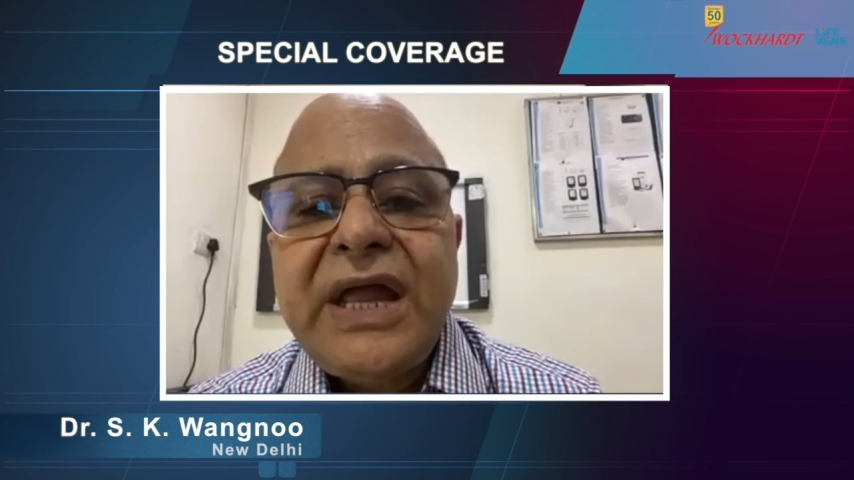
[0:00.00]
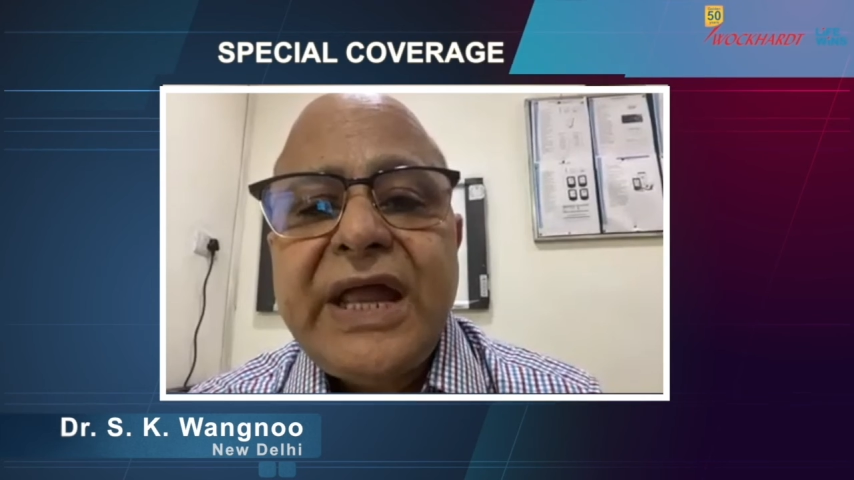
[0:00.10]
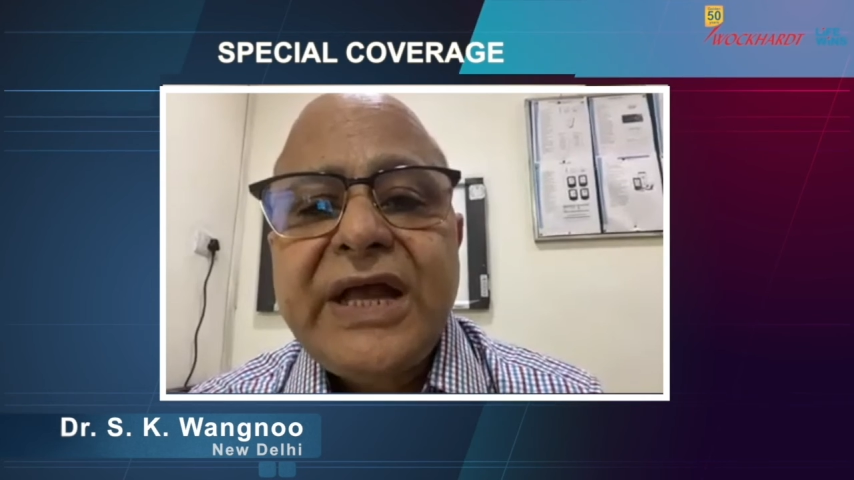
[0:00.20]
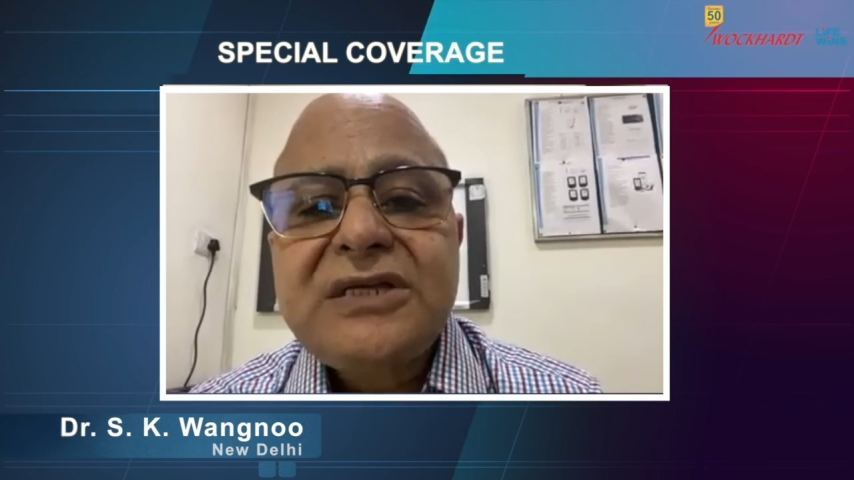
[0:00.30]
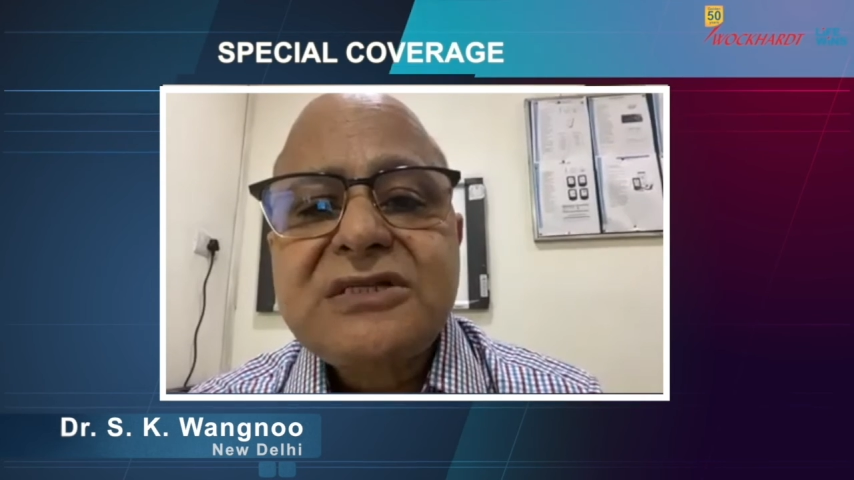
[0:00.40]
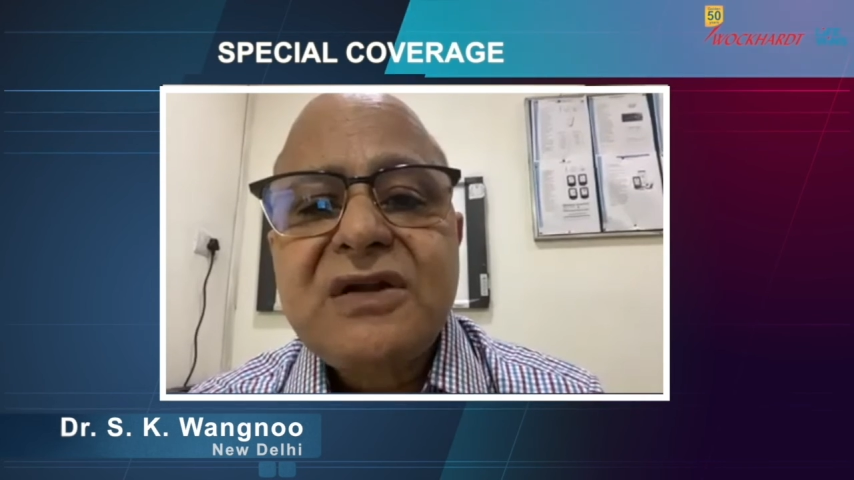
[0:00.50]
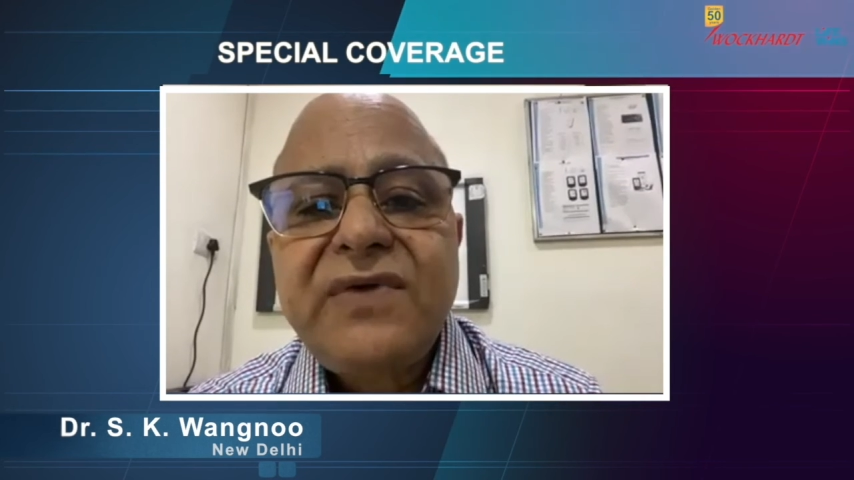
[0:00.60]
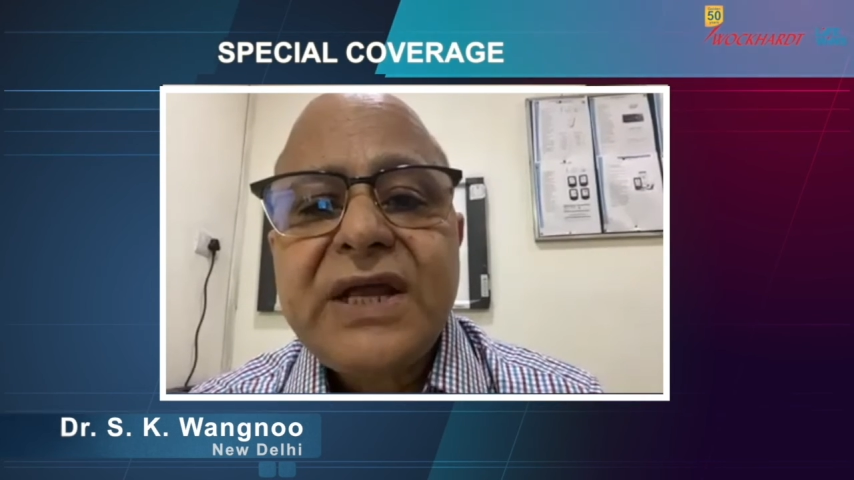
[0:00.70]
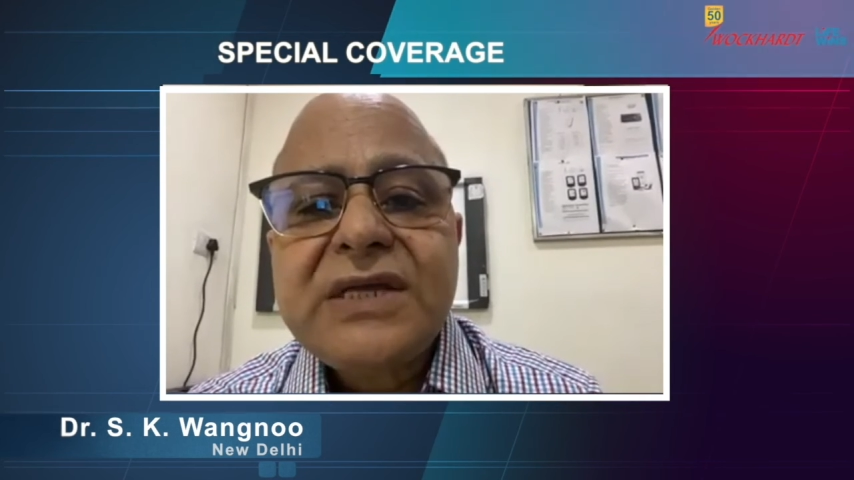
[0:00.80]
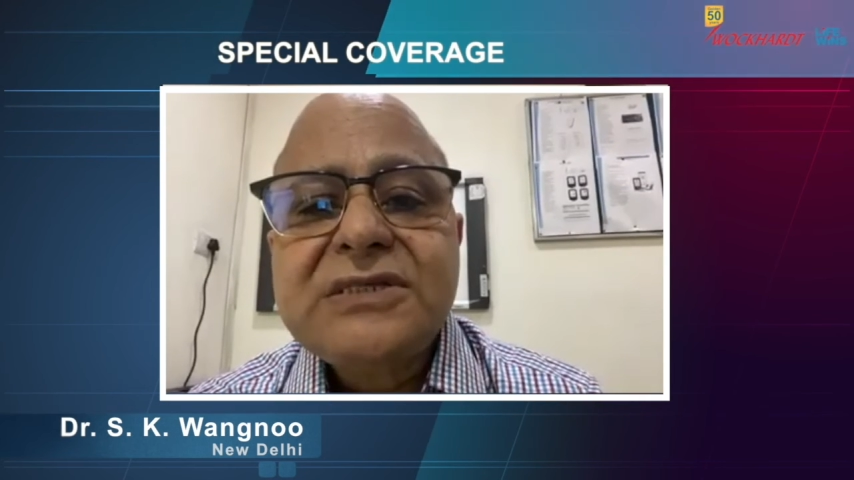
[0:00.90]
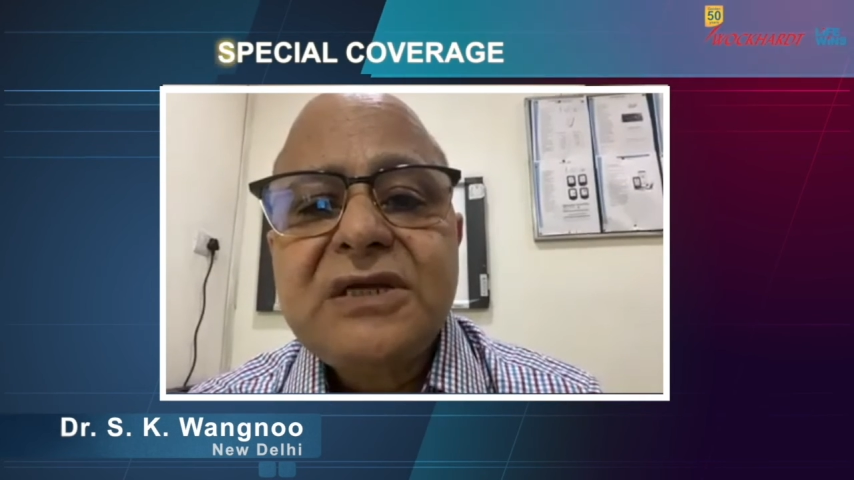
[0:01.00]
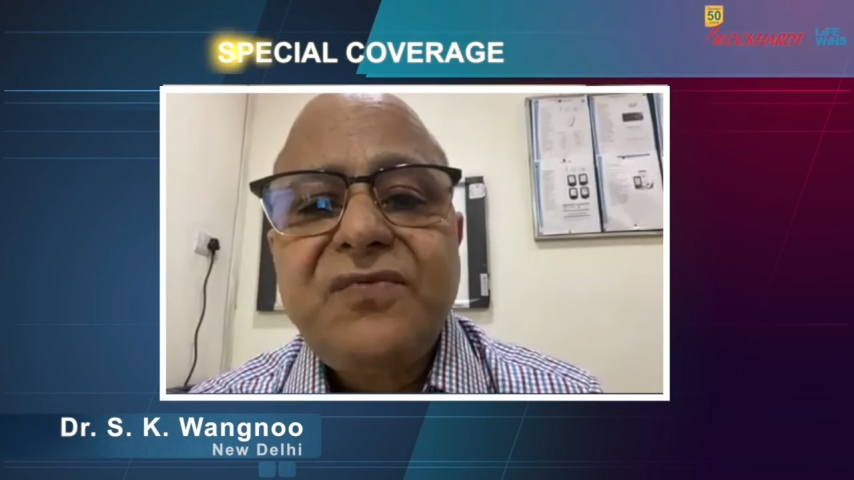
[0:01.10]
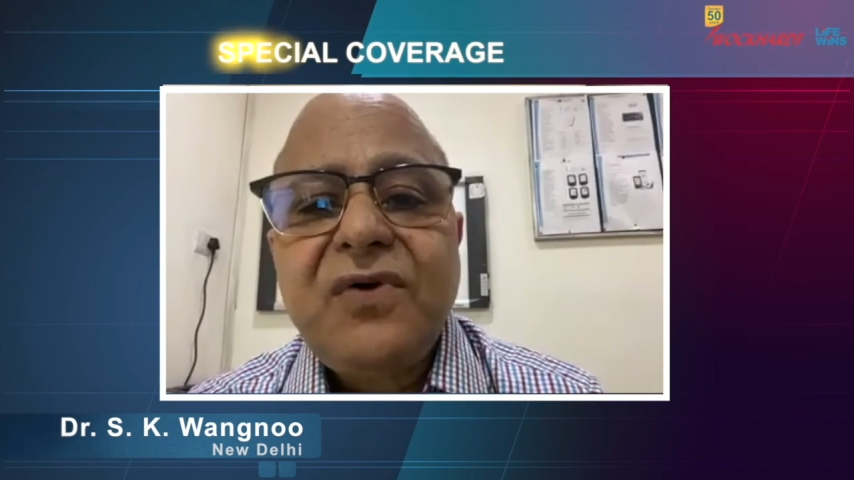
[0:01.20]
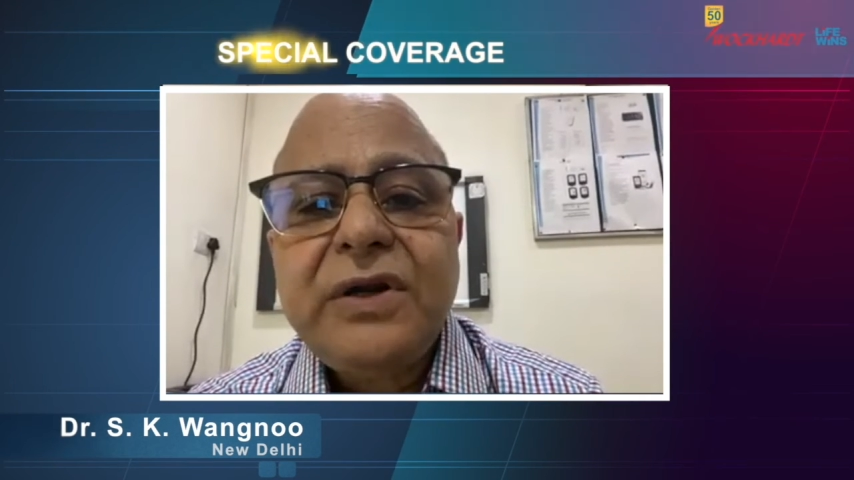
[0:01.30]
extravaganza for